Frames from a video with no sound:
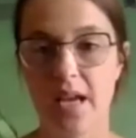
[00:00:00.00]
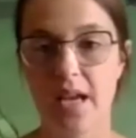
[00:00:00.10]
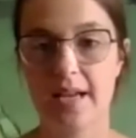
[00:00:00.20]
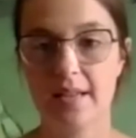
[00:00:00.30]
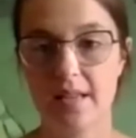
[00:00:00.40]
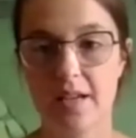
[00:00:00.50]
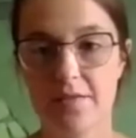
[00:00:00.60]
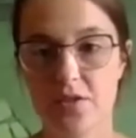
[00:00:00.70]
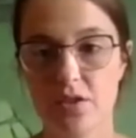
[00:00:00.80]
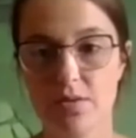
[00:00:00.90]
I
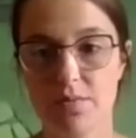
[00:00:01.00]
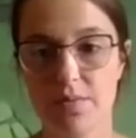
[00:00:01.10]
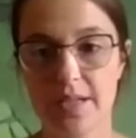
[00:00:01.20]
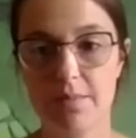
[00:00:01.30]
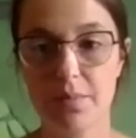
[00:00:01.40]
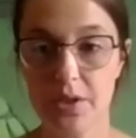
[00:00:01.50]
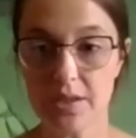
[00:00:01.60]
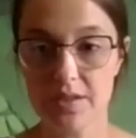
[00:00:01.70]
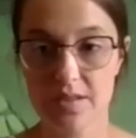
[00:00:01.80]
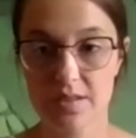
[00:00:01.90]
love to read
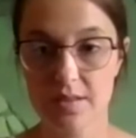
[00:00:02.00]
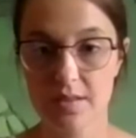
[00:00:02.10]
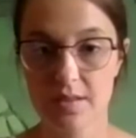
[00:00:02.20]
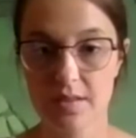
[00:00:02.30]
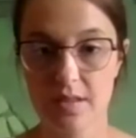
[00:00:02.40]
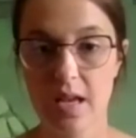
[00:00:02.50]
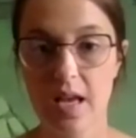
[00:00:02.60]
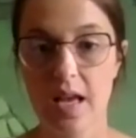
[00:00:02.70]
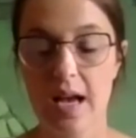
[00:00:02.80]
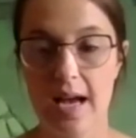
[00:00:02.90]
books.
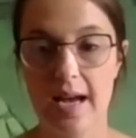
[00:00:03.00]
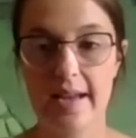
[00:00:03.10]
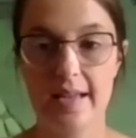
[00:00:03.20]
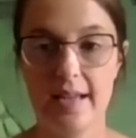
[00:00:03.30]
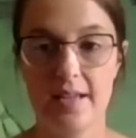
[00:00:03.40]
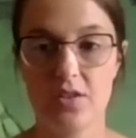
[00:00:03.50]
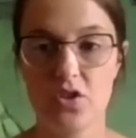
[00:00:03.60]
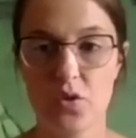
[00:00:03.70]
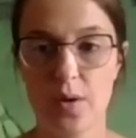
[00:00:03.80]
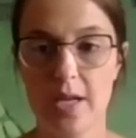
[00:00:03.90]
I
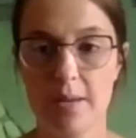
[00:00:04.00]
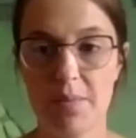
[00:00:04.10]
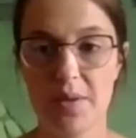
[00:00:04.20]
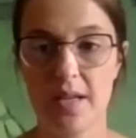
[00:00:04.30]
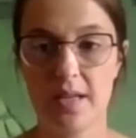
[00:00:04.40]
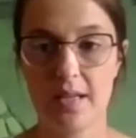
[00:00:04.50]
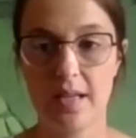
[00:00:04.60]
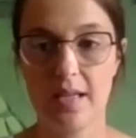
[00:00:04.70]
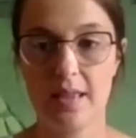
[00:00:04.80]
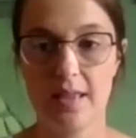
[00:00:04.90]
enjoy
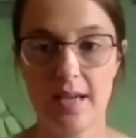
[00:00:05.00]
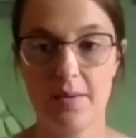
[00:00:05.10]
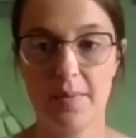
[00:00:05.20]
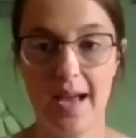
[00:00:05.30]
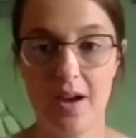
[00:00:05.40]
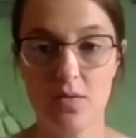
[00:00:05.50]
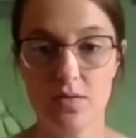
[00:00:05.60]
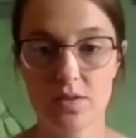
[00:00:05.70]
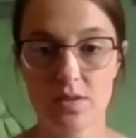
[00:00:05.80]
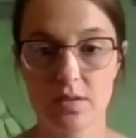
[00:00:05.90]
picking them
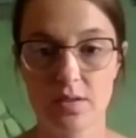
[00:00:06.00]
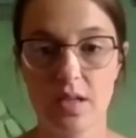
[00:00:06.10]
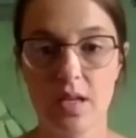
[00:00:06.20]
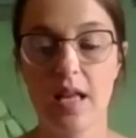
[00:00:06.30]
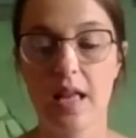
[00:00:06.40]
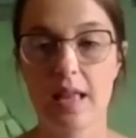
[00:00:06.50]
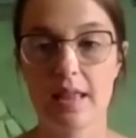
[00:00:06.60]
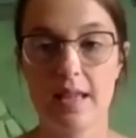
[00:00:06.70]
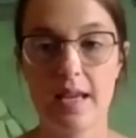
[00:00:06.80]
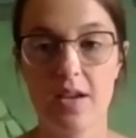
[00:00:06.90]
out.
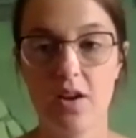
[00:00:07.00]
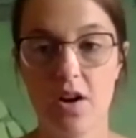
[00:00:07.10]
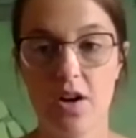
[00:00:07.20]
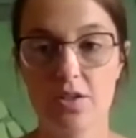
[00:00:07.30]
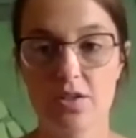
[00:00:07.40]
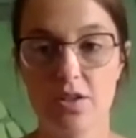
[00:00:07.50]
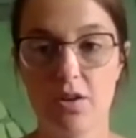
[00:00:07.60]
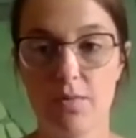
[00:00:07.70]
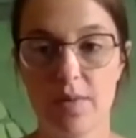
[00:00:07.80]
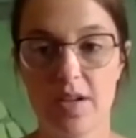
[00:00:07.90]
They are
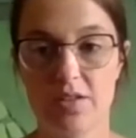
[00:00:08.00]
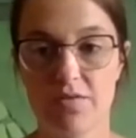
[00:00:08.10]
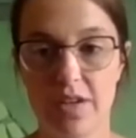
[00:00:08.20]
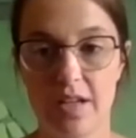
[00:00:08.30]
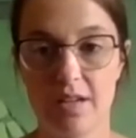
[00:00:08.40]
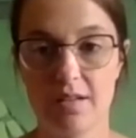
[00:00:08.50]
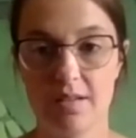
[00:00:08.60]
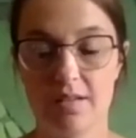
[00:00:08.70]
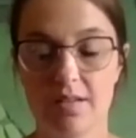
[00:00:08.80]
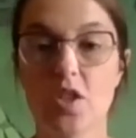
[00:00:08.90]
so much fun.
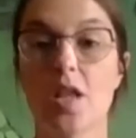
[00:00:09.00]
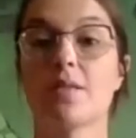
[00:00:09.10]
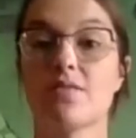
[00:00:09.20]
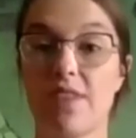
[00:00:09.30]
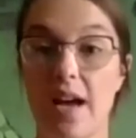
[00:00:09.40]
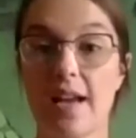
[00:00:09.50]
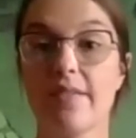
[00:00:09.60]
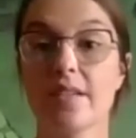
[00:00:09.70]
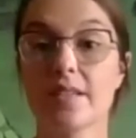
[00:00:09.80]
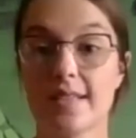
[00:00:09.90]
So that was
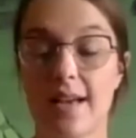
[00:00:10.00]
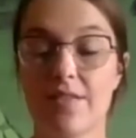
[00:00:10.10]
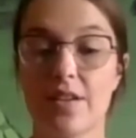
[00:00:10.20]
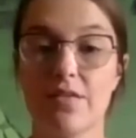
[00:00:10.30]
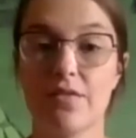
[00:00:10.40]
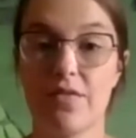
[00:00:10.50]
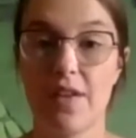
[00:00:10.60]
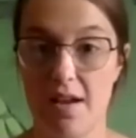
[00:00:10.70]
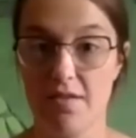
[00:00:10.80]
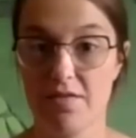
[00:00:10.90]
five, seven,
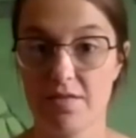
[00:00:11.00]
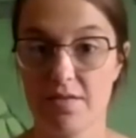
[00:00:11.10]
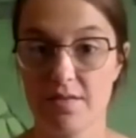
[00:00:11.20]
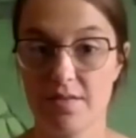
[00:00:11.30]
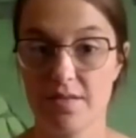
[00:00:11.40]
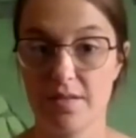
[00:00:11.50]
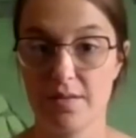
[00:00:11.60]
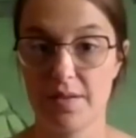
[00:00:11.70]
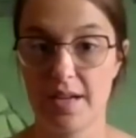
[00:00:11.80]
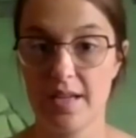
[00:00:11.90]
five.
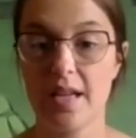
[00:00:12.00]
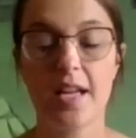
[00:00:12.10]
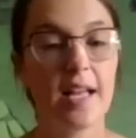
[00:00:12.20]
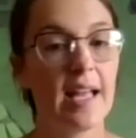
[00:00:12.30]
All right.